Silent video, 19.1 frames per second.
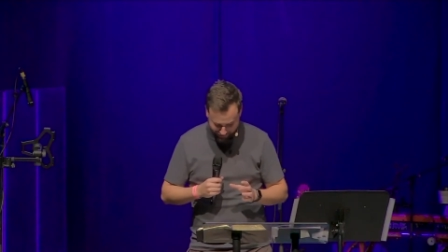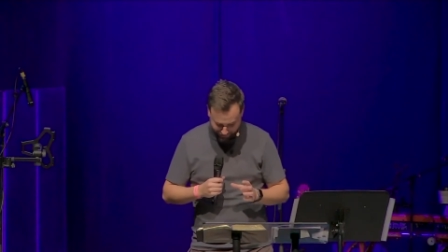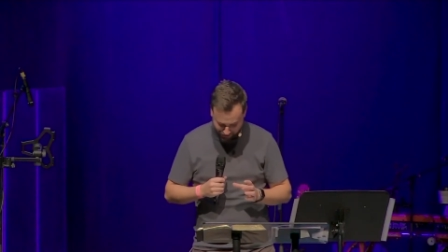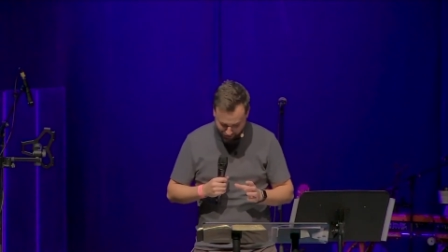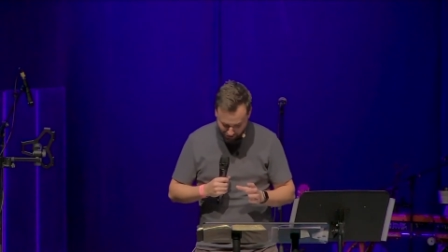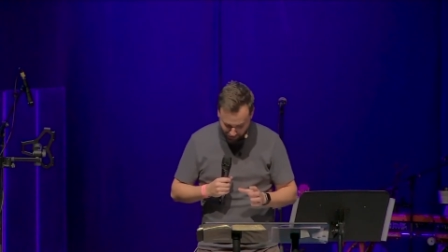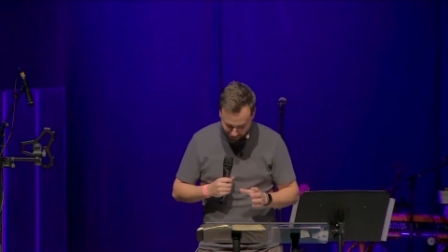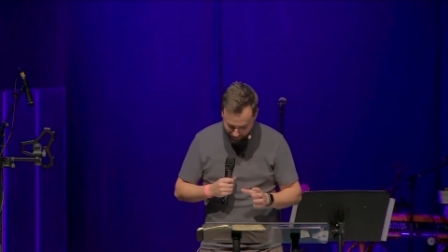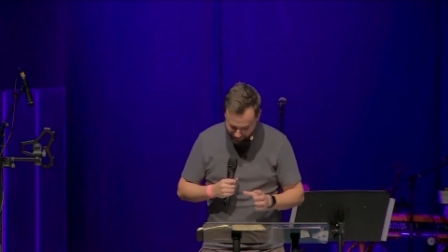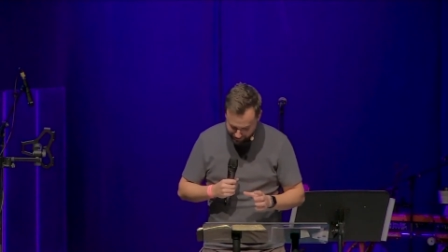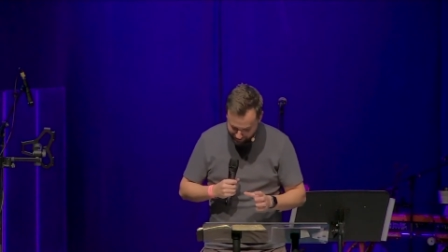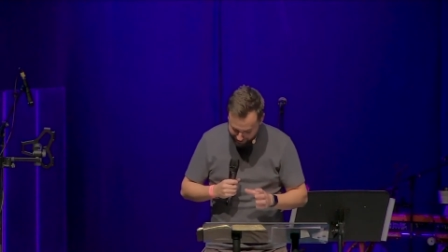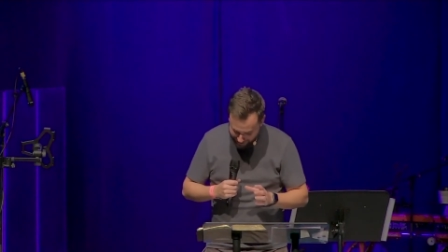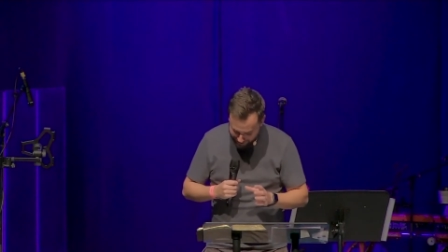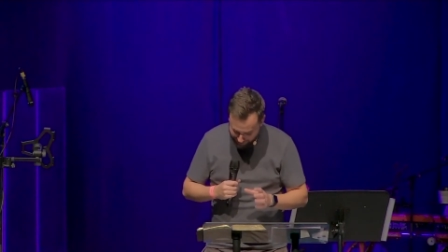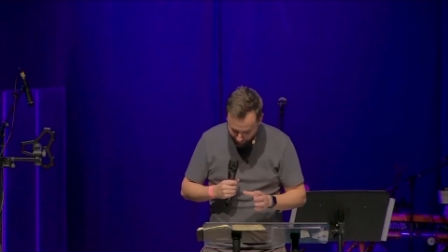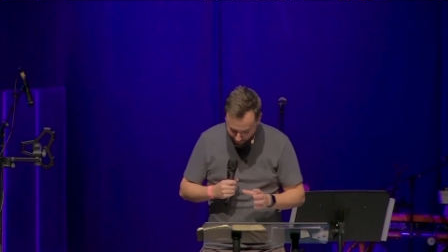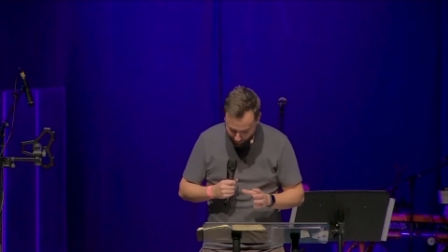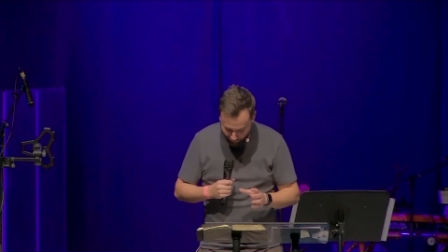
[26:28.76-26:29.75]
Judas.
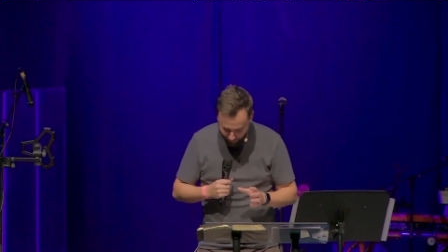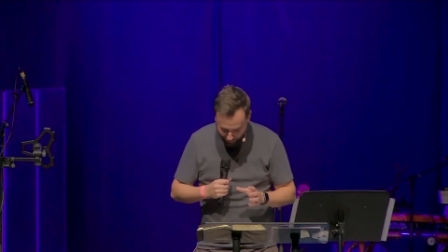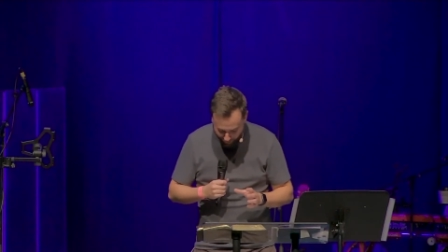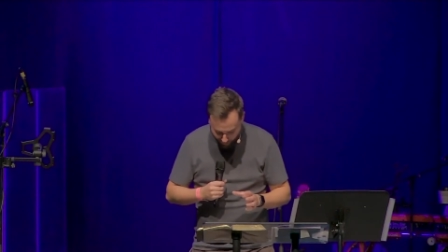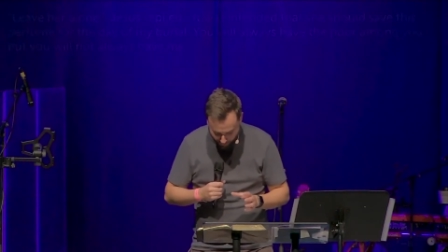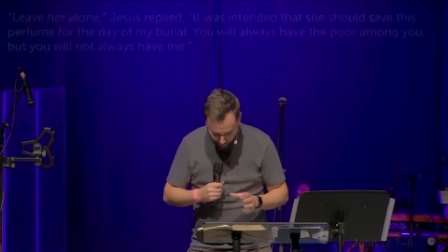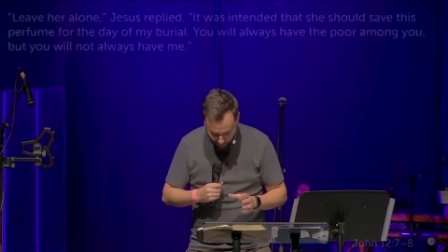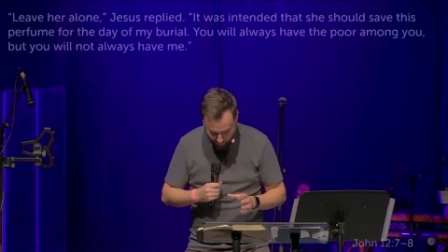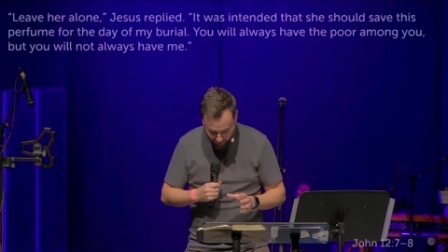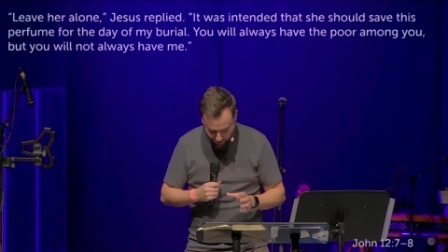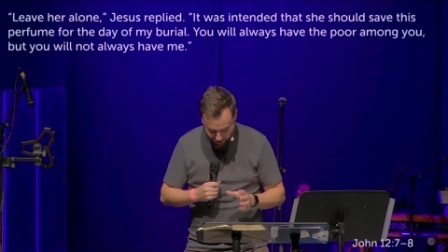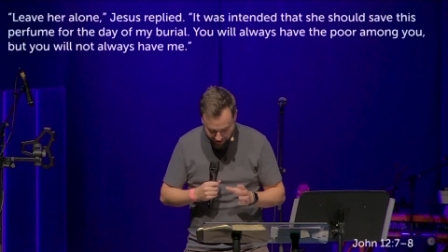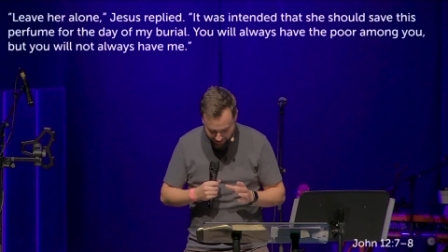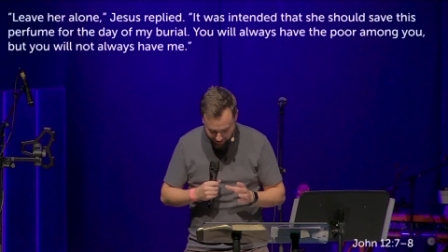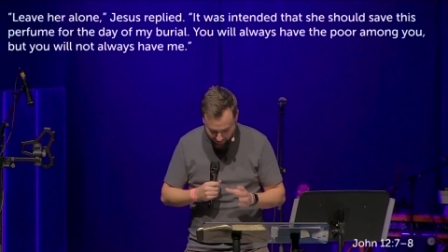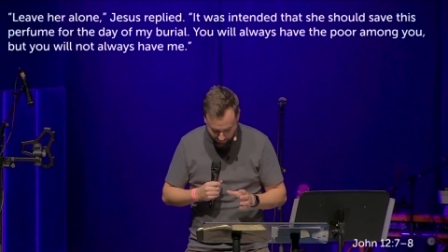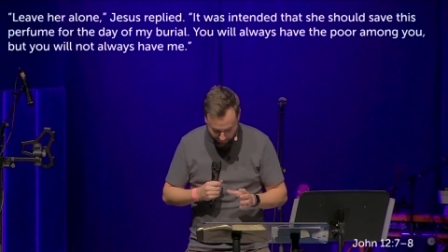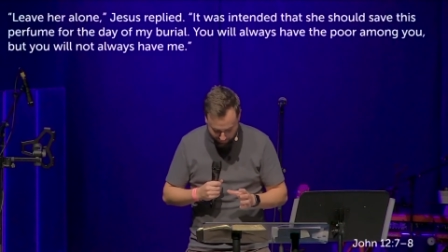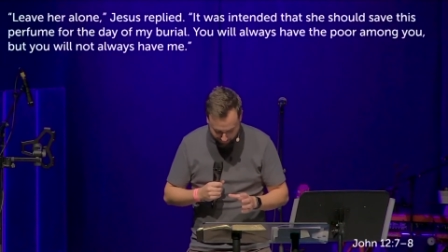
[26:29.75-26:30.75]
Leave her alone,
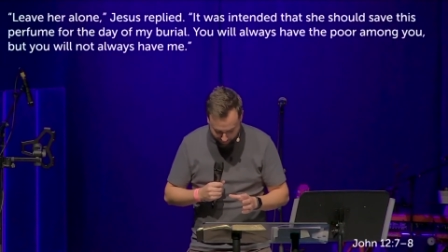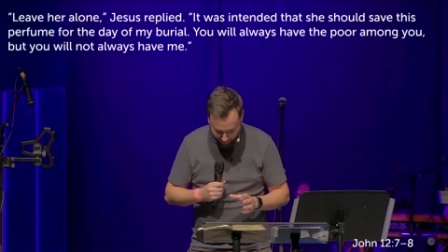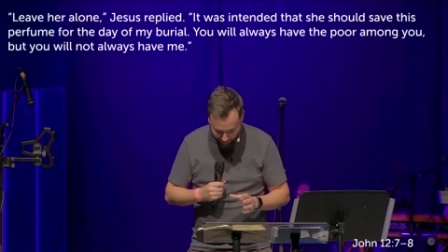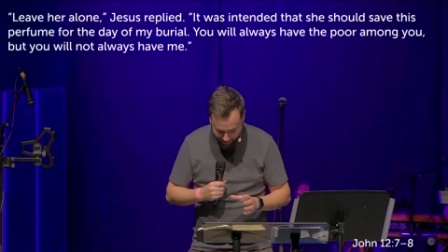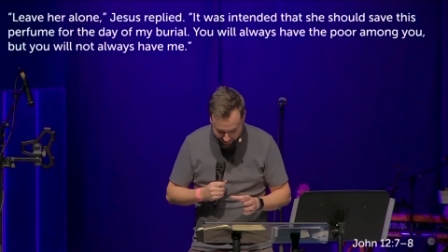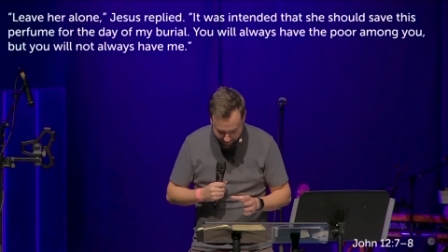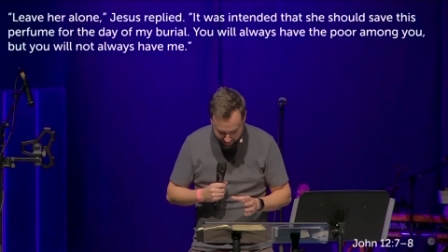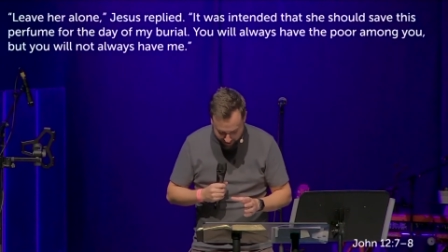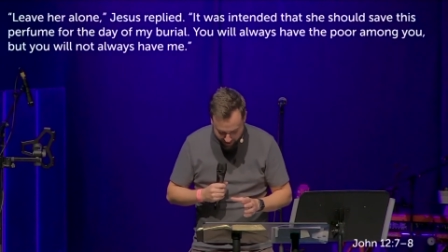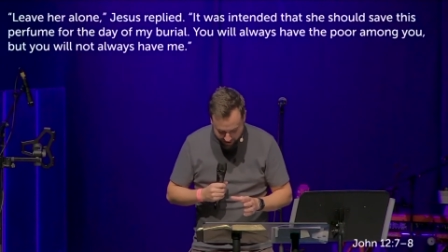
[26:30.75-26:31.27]
Jesus replied.